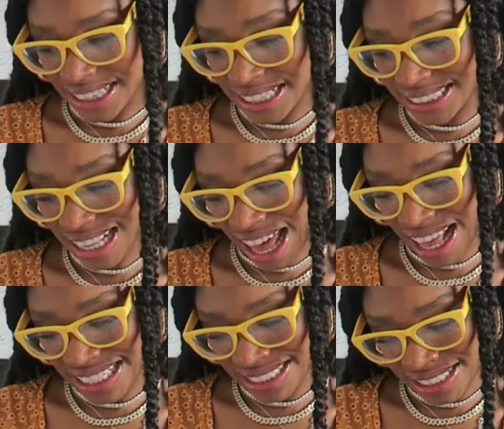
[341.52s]
this
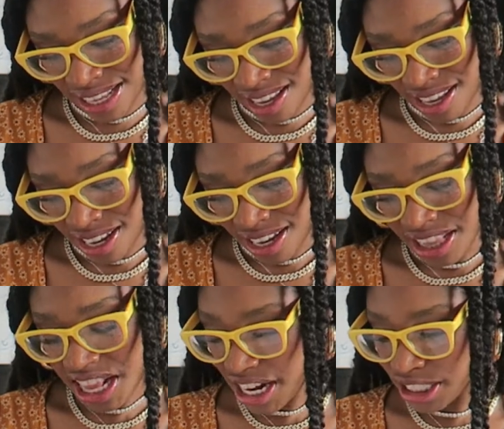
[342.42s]
has
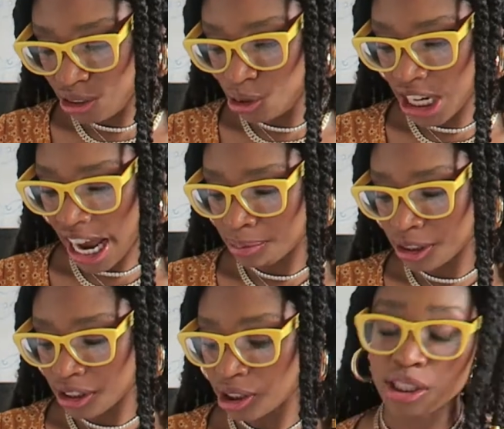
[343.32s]
32
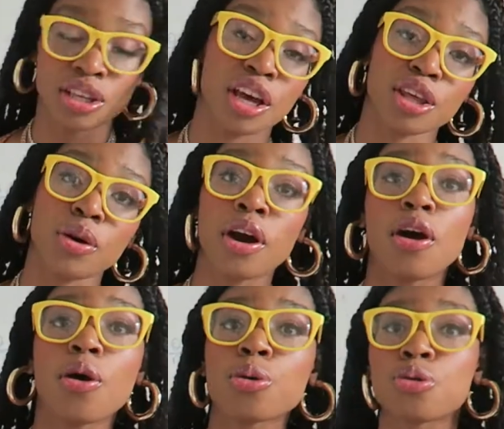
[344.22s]
chapters. You can
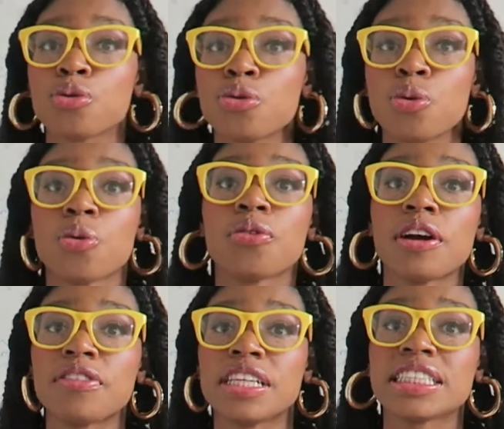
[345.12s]
go through,
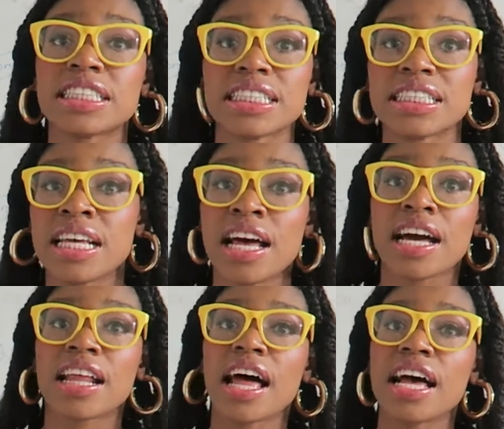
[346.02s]
reference this
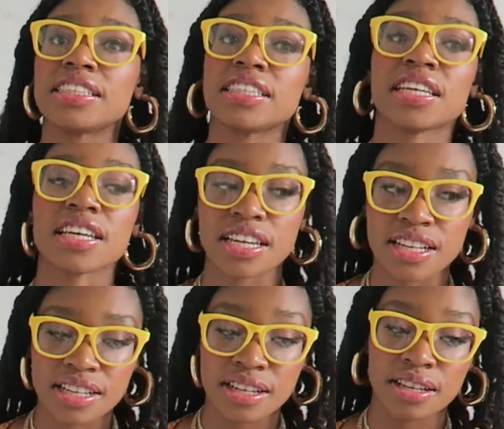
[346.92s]
class
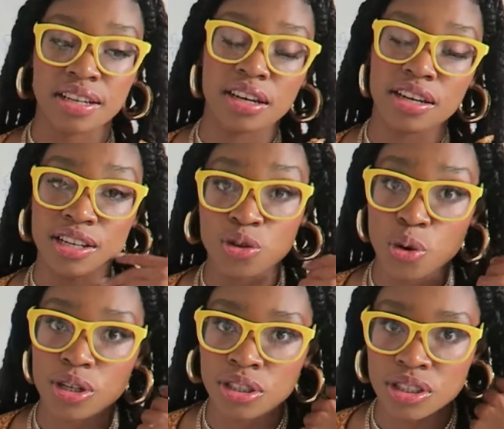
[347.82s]
again in
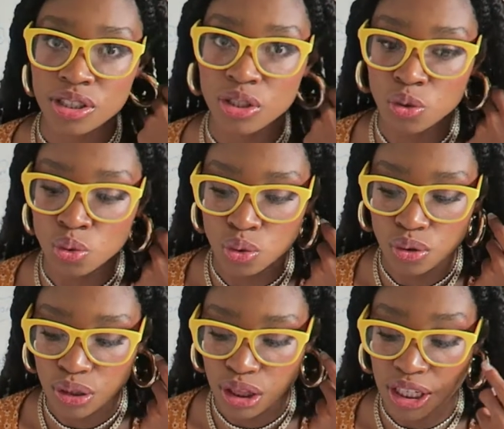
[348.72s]
order to
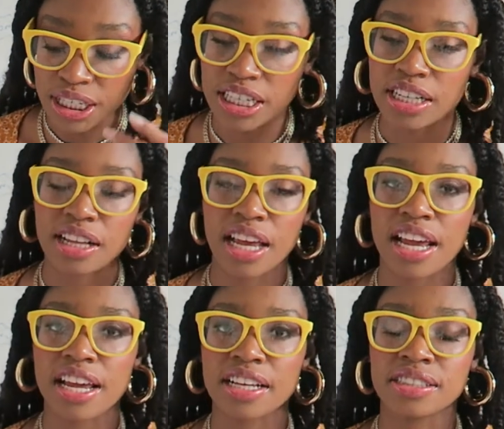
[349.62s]
learn it.
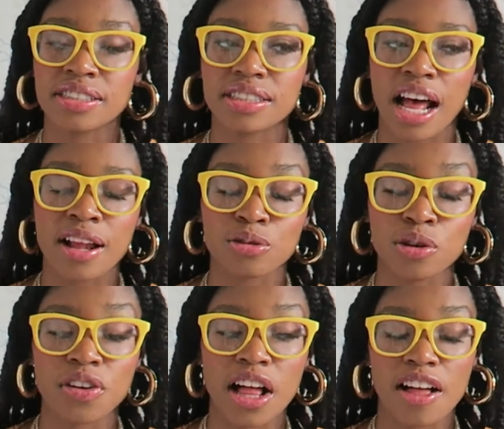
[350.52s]
And I don't
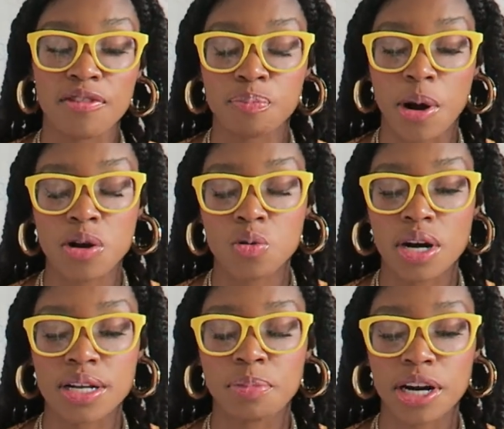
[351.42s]
know if I'll have part
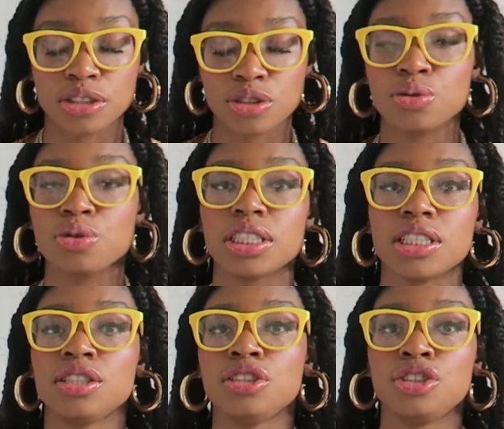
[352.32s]
1, part 2 to
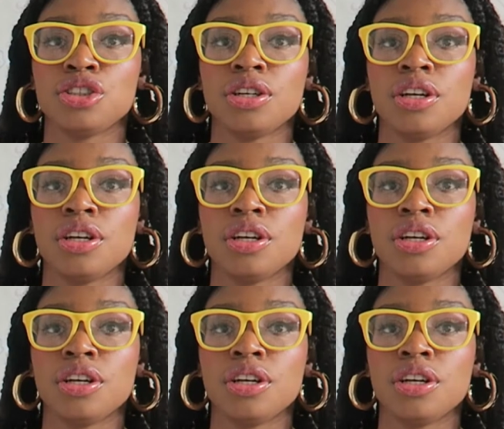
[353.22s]
each